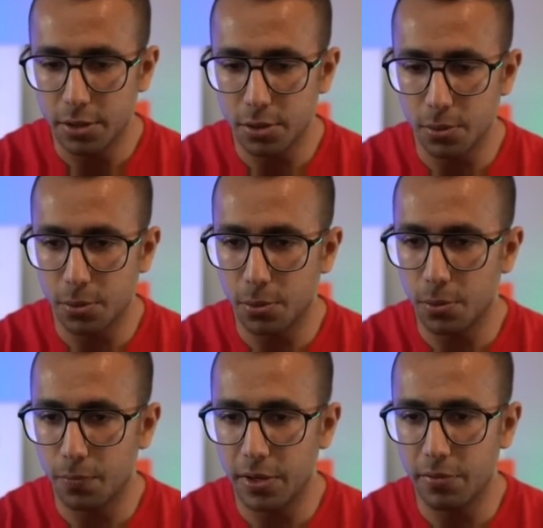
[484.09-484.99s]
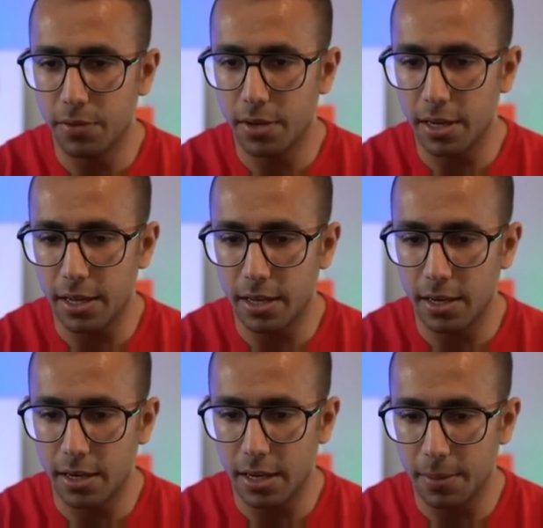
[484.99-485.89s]
So we were
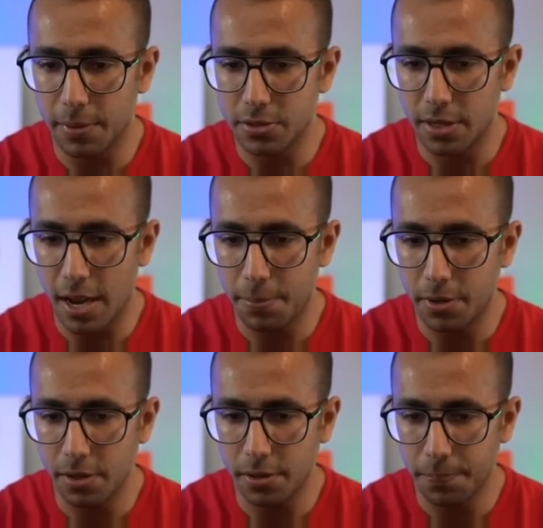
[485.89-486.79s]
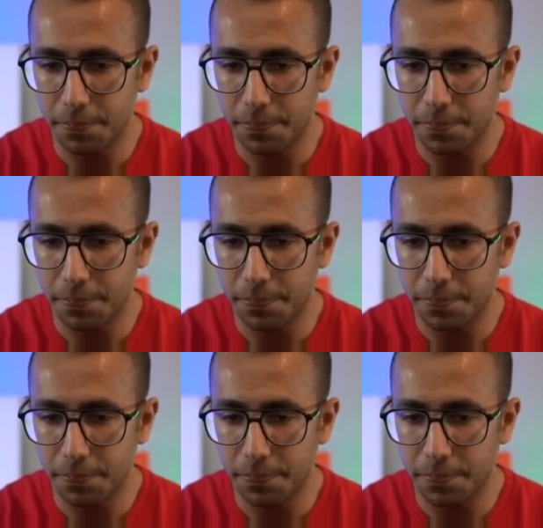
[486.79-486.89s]
in image adapter.